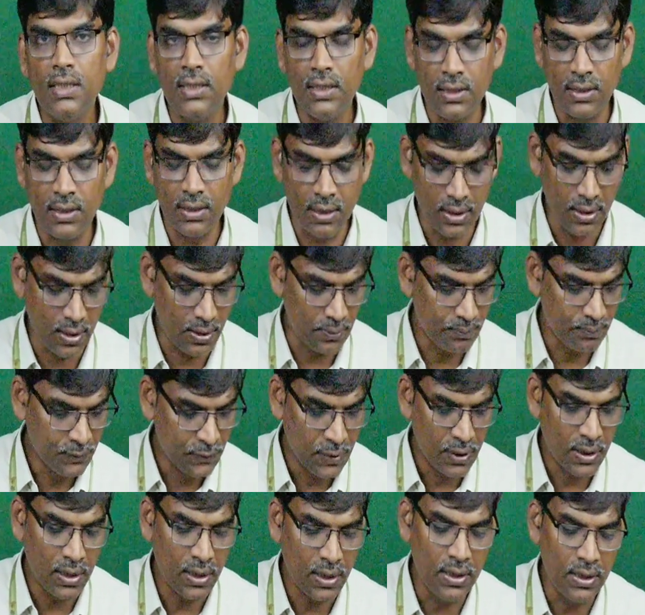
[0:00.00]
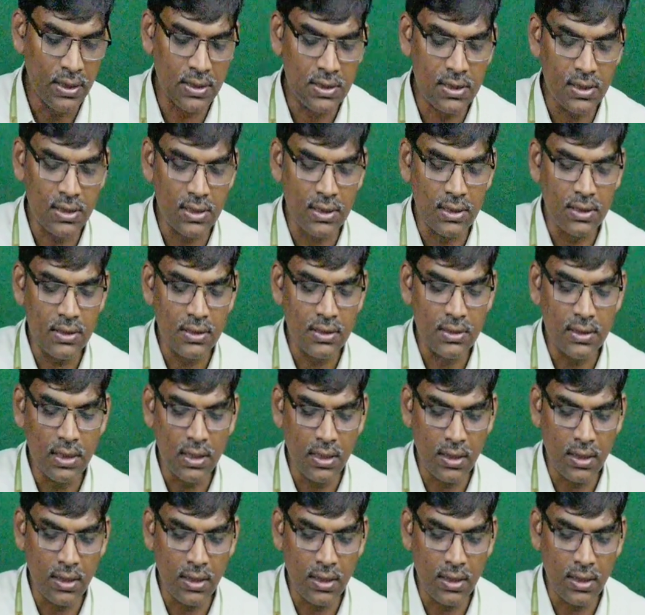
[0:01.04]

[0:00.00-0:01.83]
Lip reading: in the DC